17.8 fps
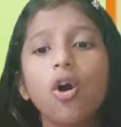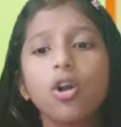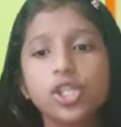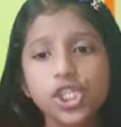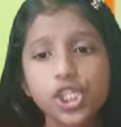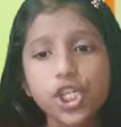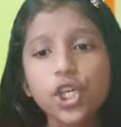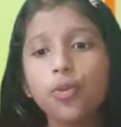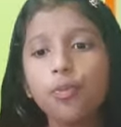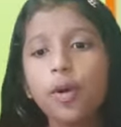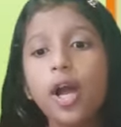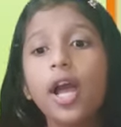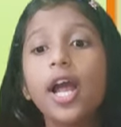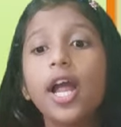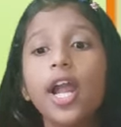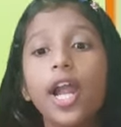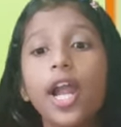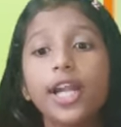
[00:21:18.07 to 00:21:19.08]
tube.
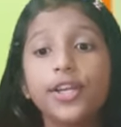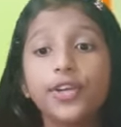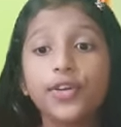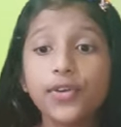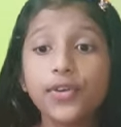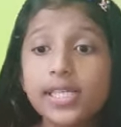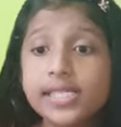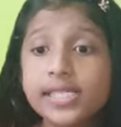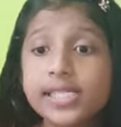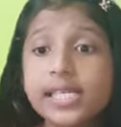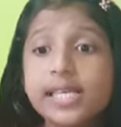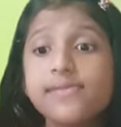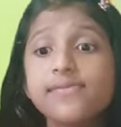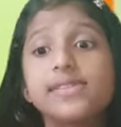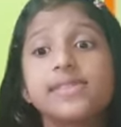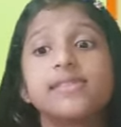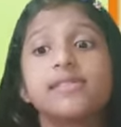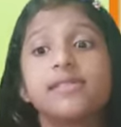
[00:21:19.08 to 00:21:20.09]
It
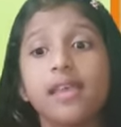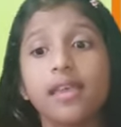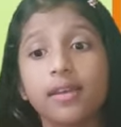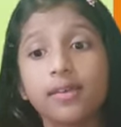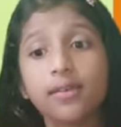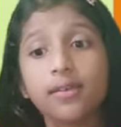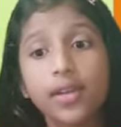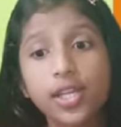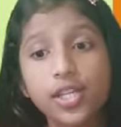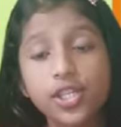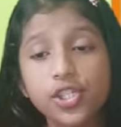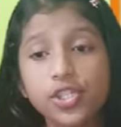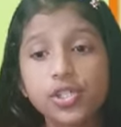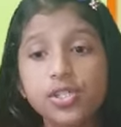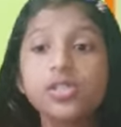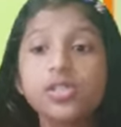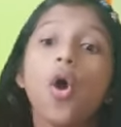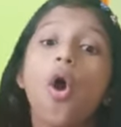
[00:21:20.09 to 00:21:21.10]
receives
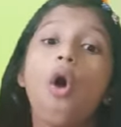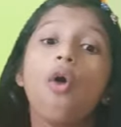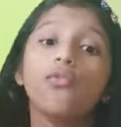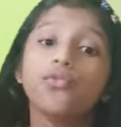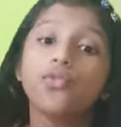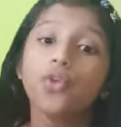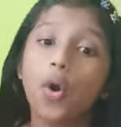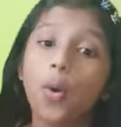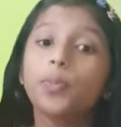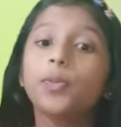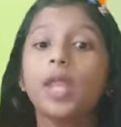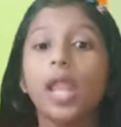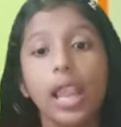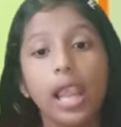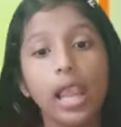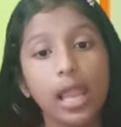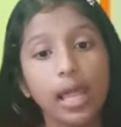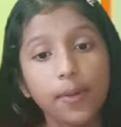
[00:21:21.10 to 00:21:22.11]
secretions from
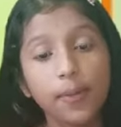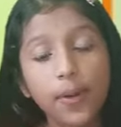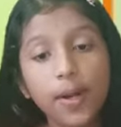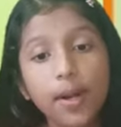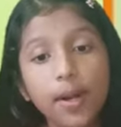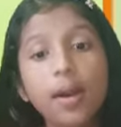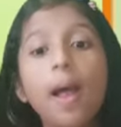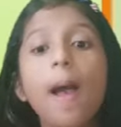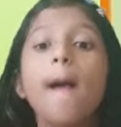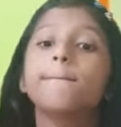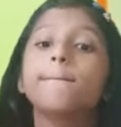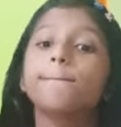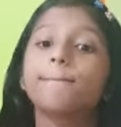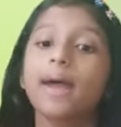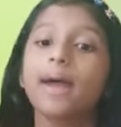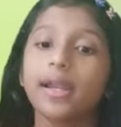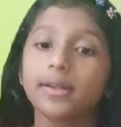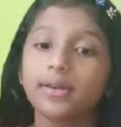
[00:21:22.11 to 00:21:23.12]
liver,
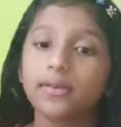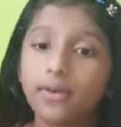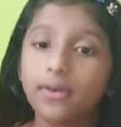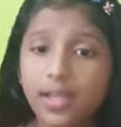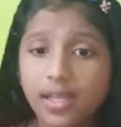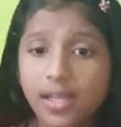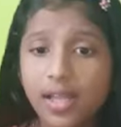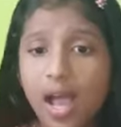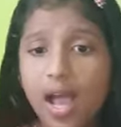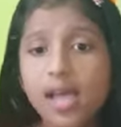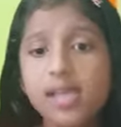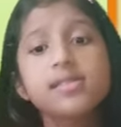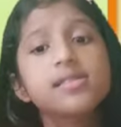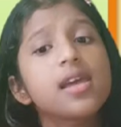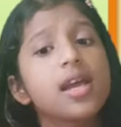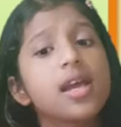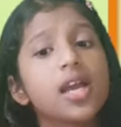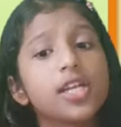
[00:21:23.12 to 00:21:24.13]
pancreas.
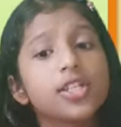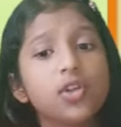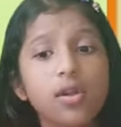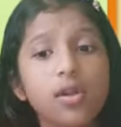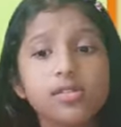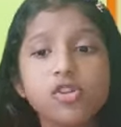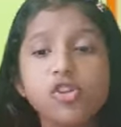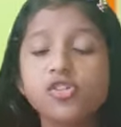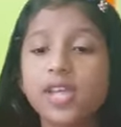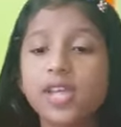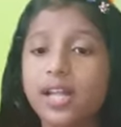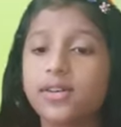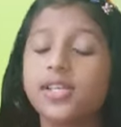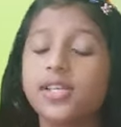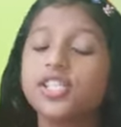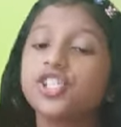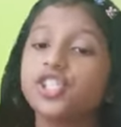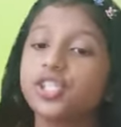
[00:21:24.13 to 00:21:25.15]
It also
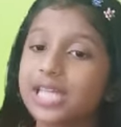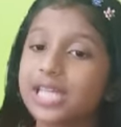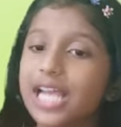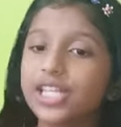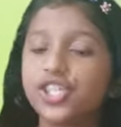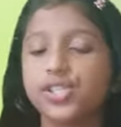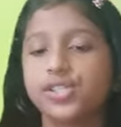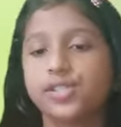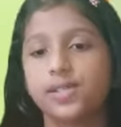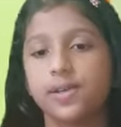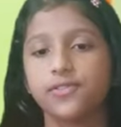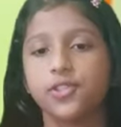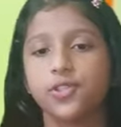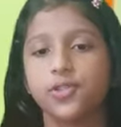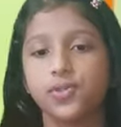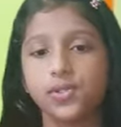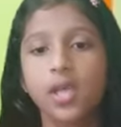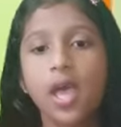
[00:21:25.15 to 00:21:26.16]
secretes digestive
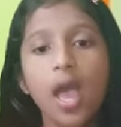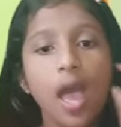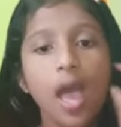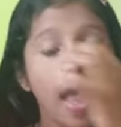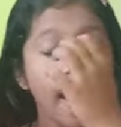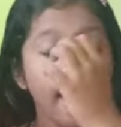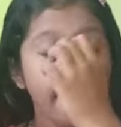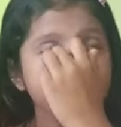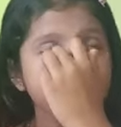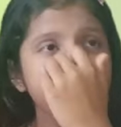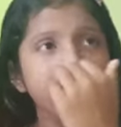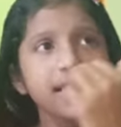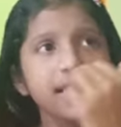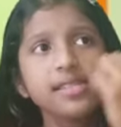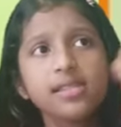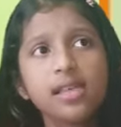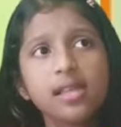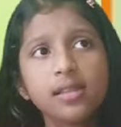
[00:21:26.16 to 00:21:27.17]
juice.
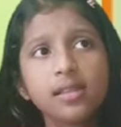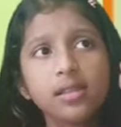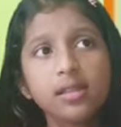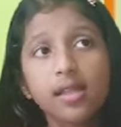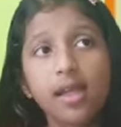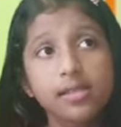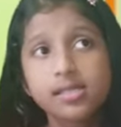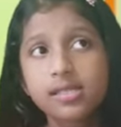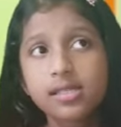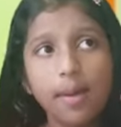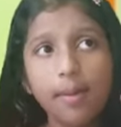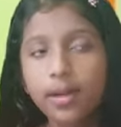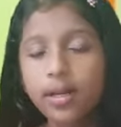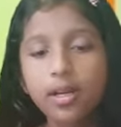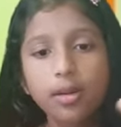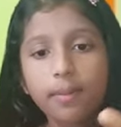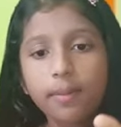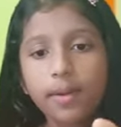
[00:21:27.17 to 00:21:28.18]
Means in
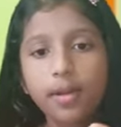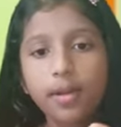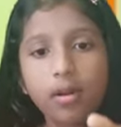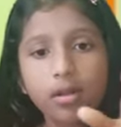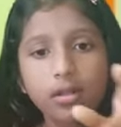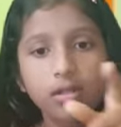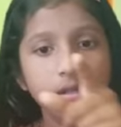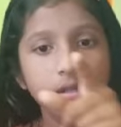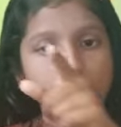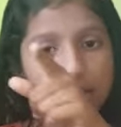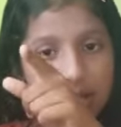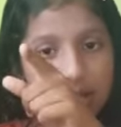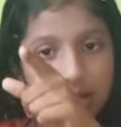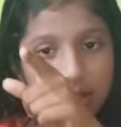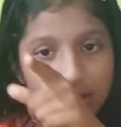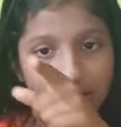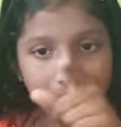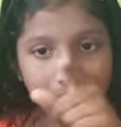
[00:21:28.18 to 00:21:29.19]
stomach will be not
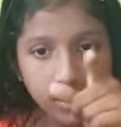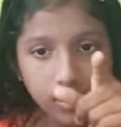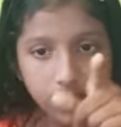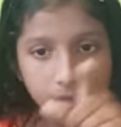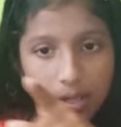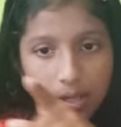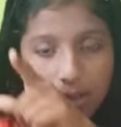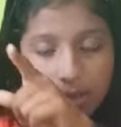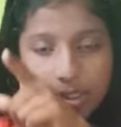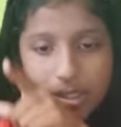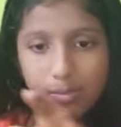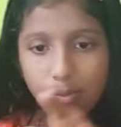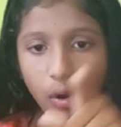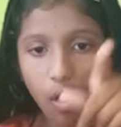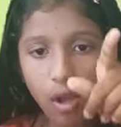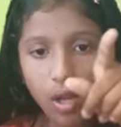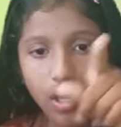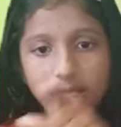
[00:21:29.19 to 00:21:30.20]
in that the
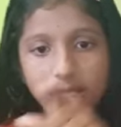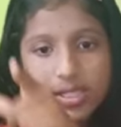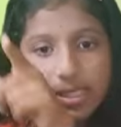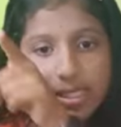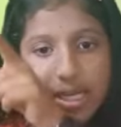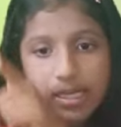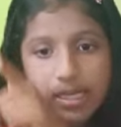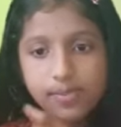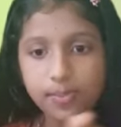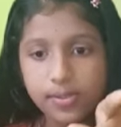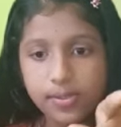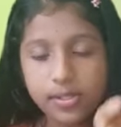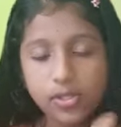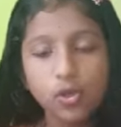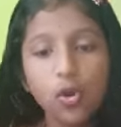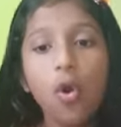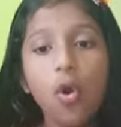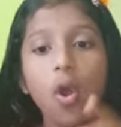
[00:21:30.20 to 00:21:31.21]
small intestine is
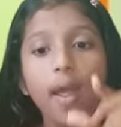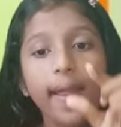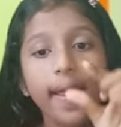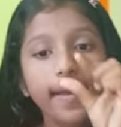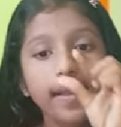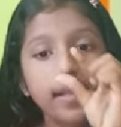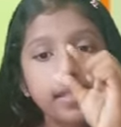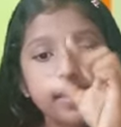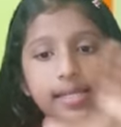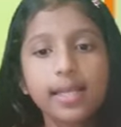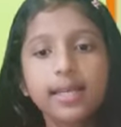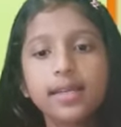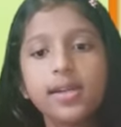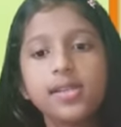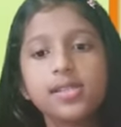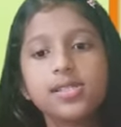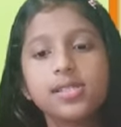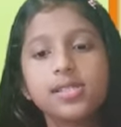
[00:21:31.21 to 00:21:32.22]
present. No, it will
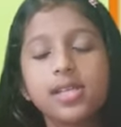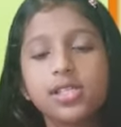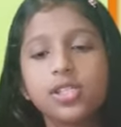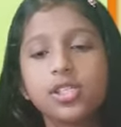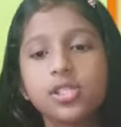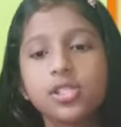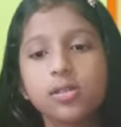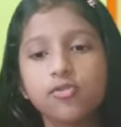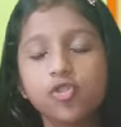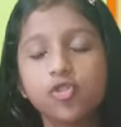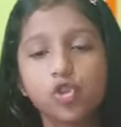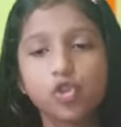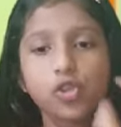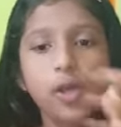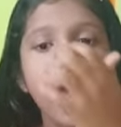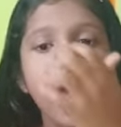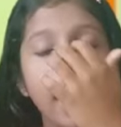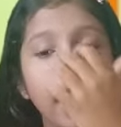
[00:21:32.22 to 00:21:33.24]
secrete digestive
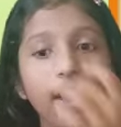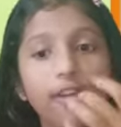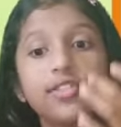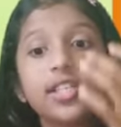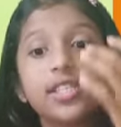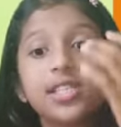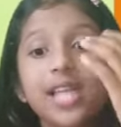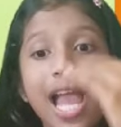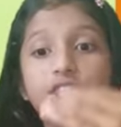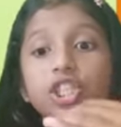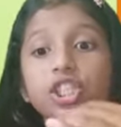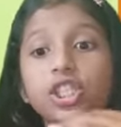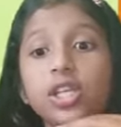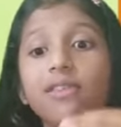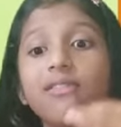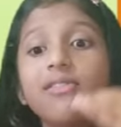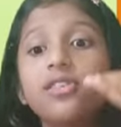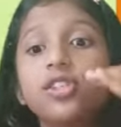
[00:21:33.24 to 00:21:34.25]
juice. If the
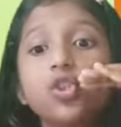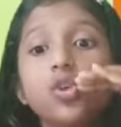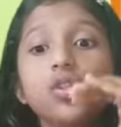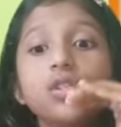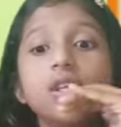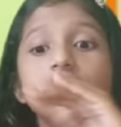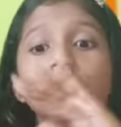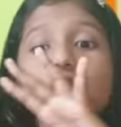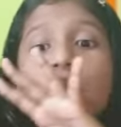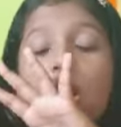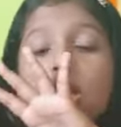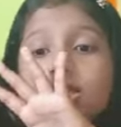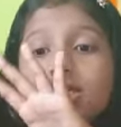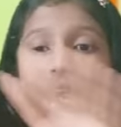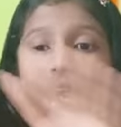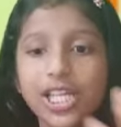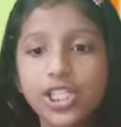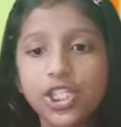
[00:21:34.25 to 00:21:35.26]
digestive juice is not
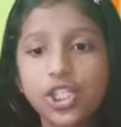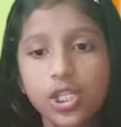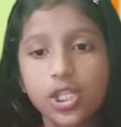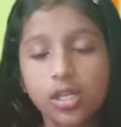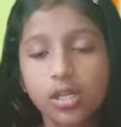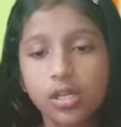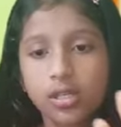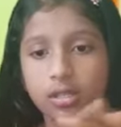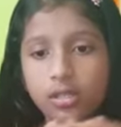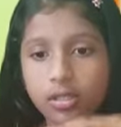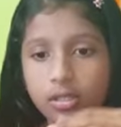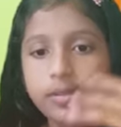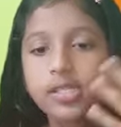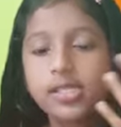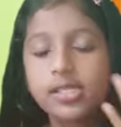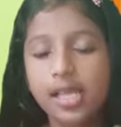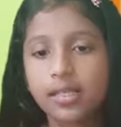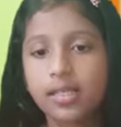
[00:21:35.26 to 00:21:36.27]

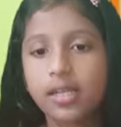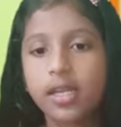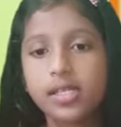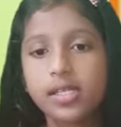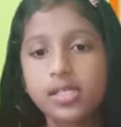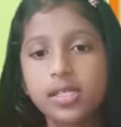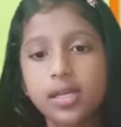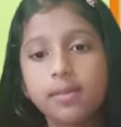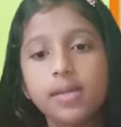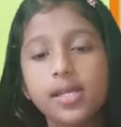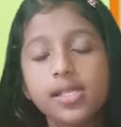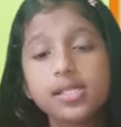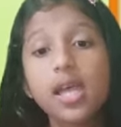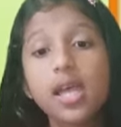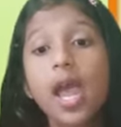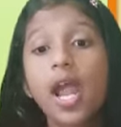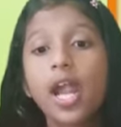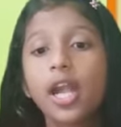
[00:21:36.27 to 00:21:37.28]
secreting, means
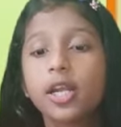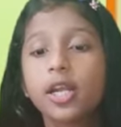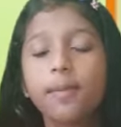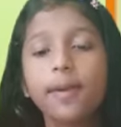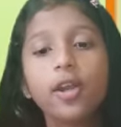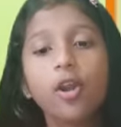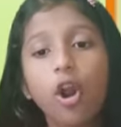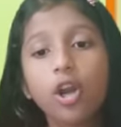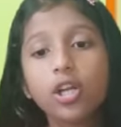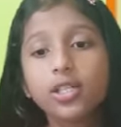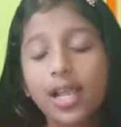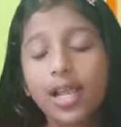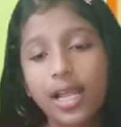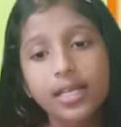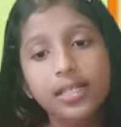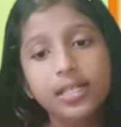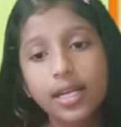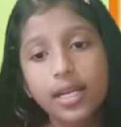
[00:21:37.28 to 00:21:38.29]
it will be not
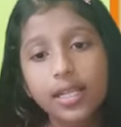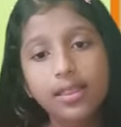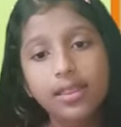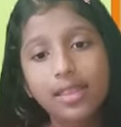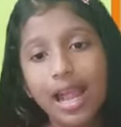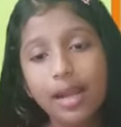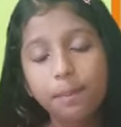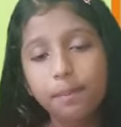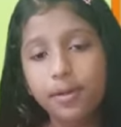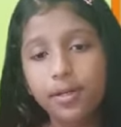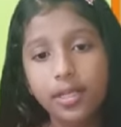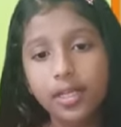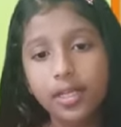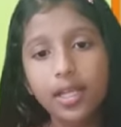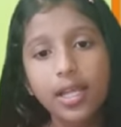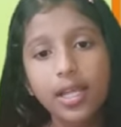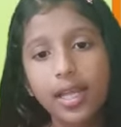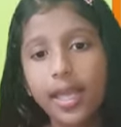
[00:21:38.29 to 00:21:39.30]
collected in that
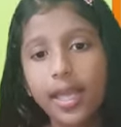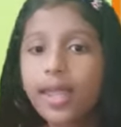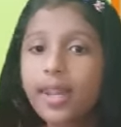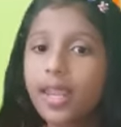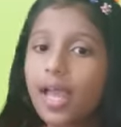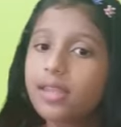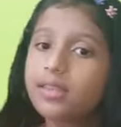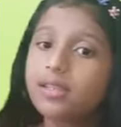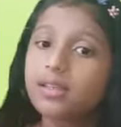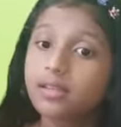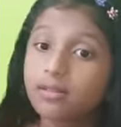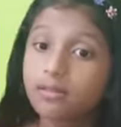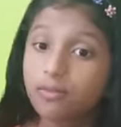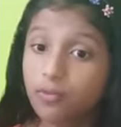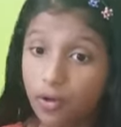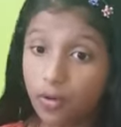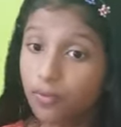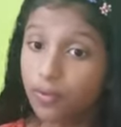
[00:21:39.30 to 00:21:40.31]
particular area. The
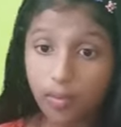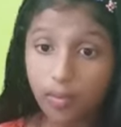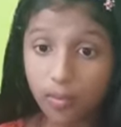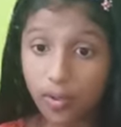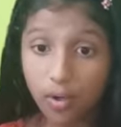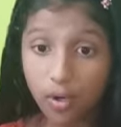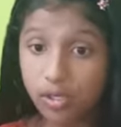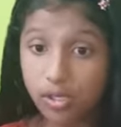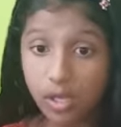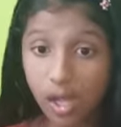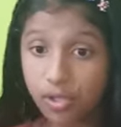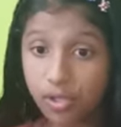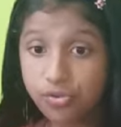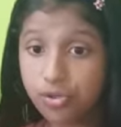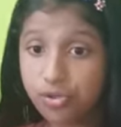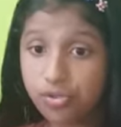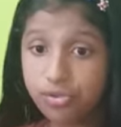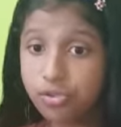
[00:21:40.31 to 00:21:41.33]
food will be not
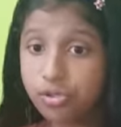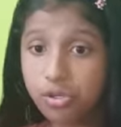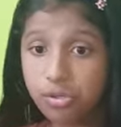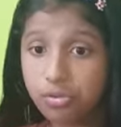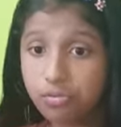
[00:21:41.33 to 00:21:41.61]
digested.